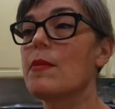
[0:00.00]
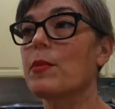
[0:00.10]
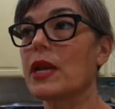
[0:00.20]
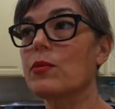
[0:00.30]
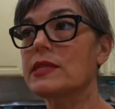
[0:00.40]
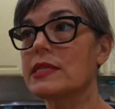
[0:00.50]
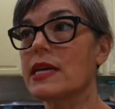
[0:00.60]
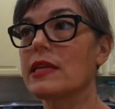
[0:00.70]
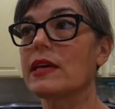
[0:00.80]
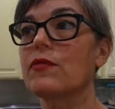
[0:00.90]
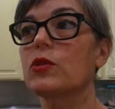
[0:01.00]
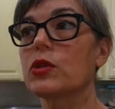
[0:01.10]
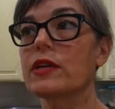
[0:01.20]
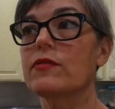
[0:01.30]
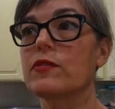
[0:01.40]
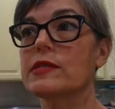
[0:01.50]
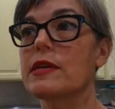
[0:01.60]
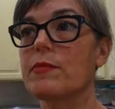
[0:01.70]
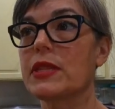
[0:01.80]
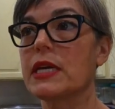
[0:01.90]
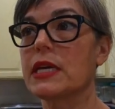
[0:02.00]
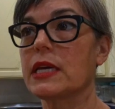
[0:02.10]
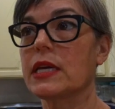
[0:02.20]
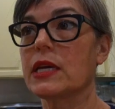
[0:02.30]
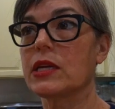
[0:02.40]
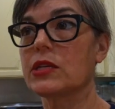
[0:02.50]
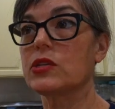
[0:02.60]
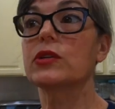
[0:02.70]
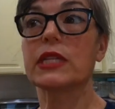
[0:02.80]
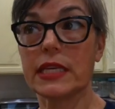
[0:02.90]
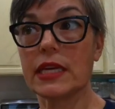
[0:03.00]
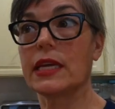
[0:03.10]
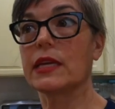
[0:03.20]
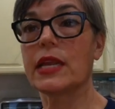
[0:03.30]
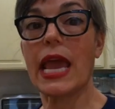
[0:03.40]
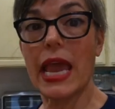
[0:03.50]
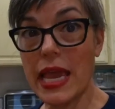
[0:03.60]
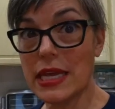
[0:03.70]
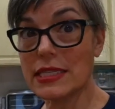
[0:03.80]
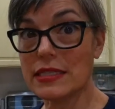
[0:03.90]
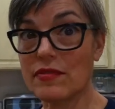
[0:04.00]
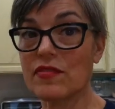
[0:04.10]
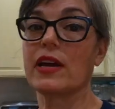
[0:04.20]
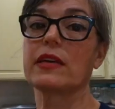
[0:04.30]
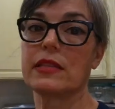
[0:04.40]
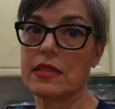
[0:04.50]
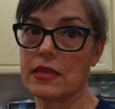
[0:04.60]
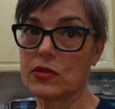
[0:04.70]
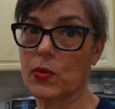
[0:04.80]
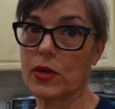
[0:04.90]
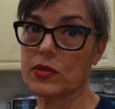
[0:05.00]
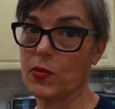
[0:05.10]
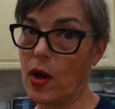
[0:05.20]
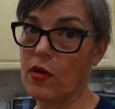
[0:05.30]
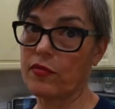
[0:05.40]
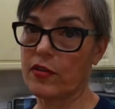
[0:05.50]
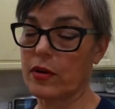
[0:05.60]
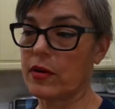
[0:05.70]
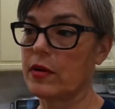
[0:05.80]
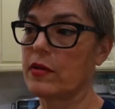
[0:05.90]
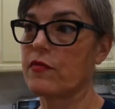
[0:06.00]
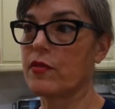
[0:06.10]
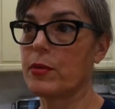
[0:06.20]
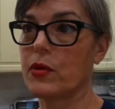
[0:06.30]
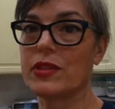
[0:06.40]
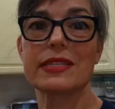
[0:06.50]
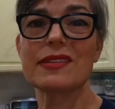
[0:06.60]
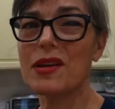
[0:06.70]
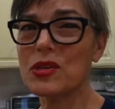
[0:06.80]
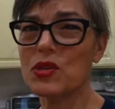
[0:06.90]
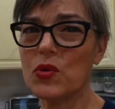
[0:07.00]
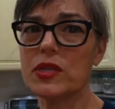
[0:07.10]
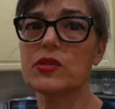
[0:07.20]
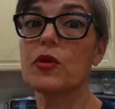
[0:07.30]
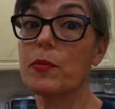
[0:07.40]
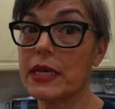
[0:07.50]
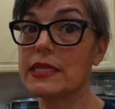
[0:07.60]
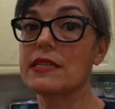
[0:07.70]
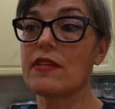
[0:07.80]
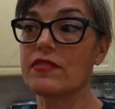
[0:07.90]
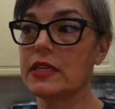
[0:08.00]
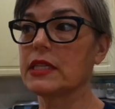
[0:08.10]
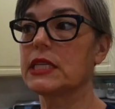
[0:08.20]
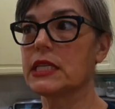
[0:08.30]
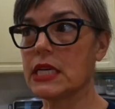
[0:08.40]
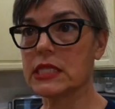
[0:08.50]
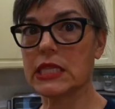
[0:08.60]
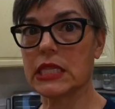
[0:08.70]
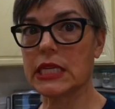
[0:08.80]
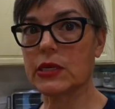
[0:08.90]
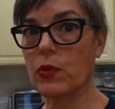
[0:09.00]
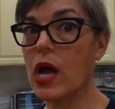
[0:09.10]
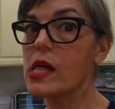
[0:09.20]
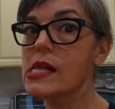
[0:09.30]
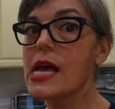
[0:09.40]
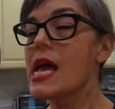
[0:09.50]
But I would say, like, if you're looking for something to clean and disinfect, then this works well for both. It's not a degreaser, but it definitely does clean well.